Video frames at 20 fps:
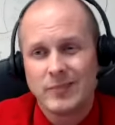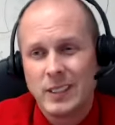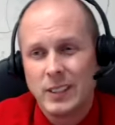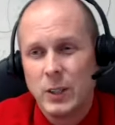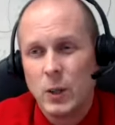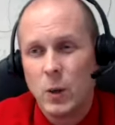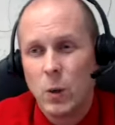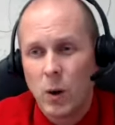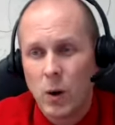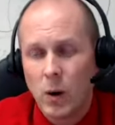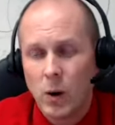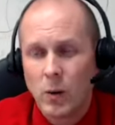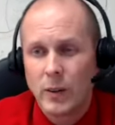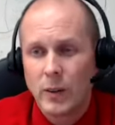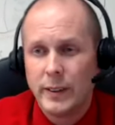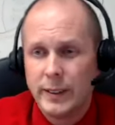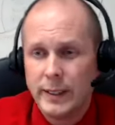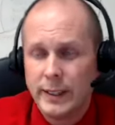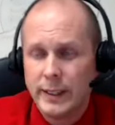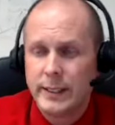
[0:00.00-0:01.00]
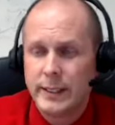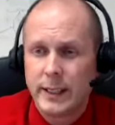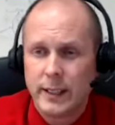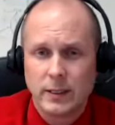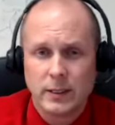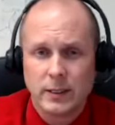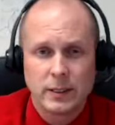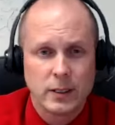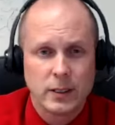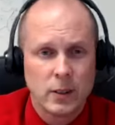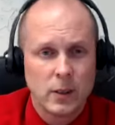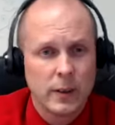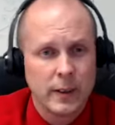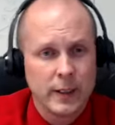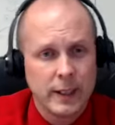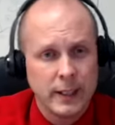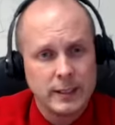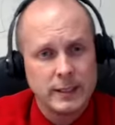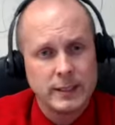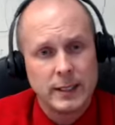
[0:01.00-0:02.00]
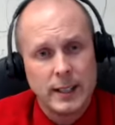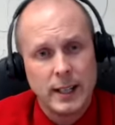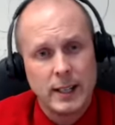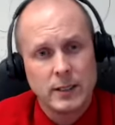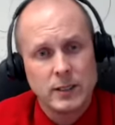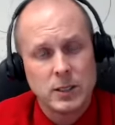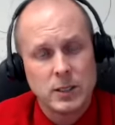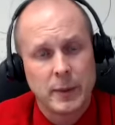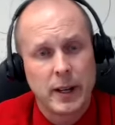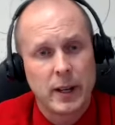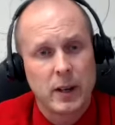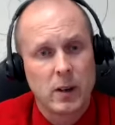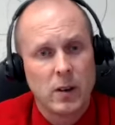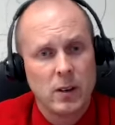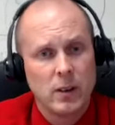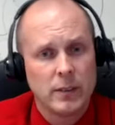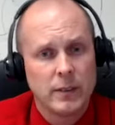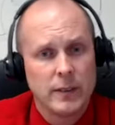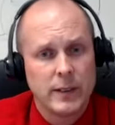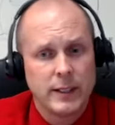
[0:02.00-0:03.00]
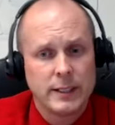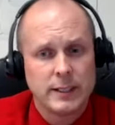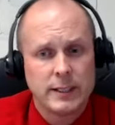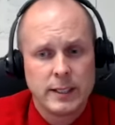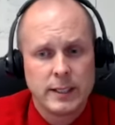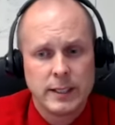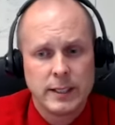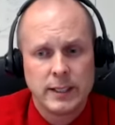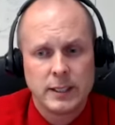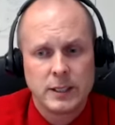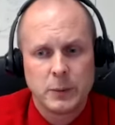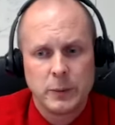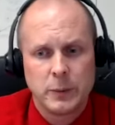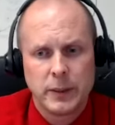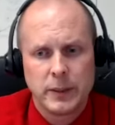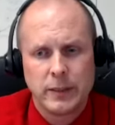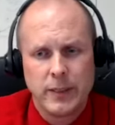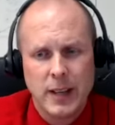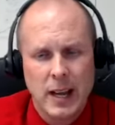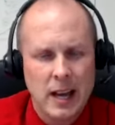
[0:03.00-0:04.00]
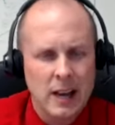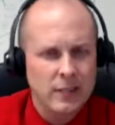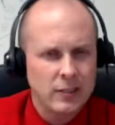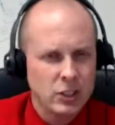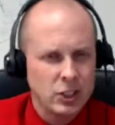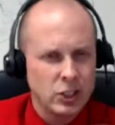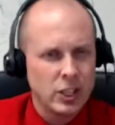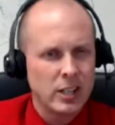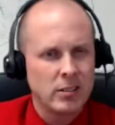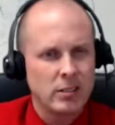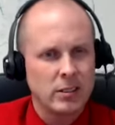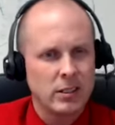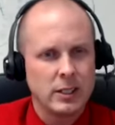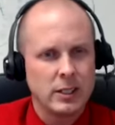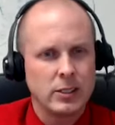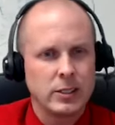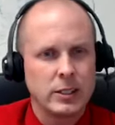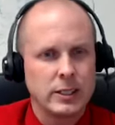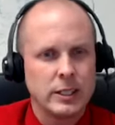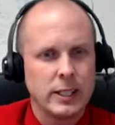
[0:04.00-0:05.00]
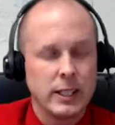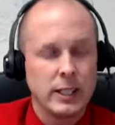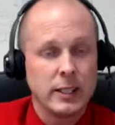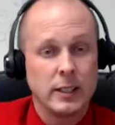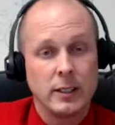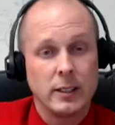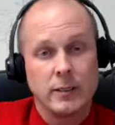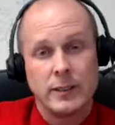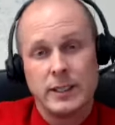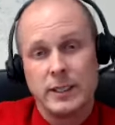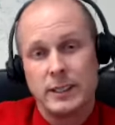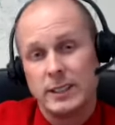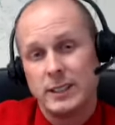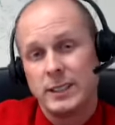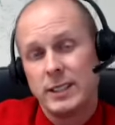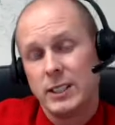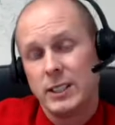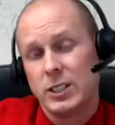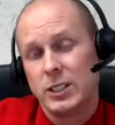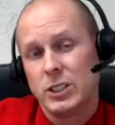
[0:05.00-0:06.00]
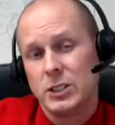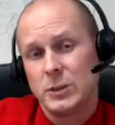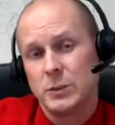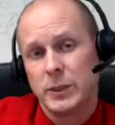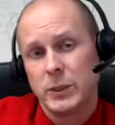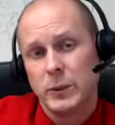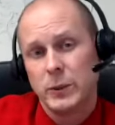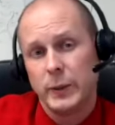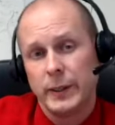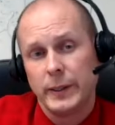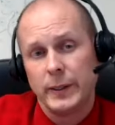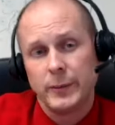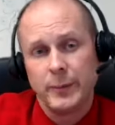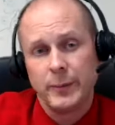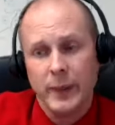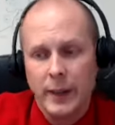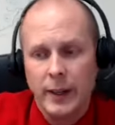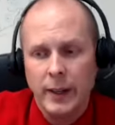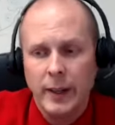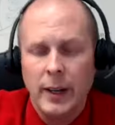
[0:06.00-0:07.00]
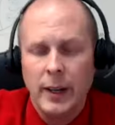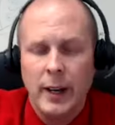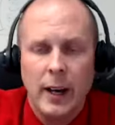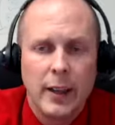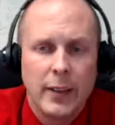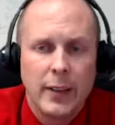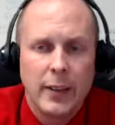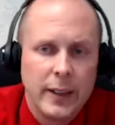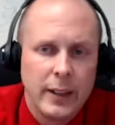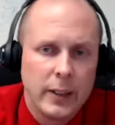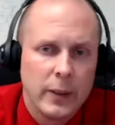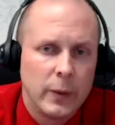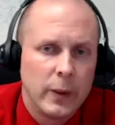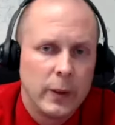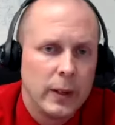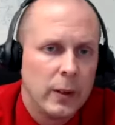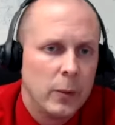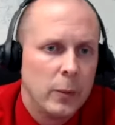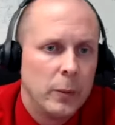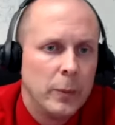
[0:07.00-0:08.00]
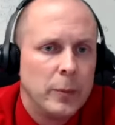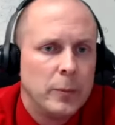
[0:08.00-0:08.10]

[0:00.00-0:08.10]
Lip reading: know all the details and all the ins and outs about all of these things, but if you have a general understanding of the distinctions between them, I think it'll help.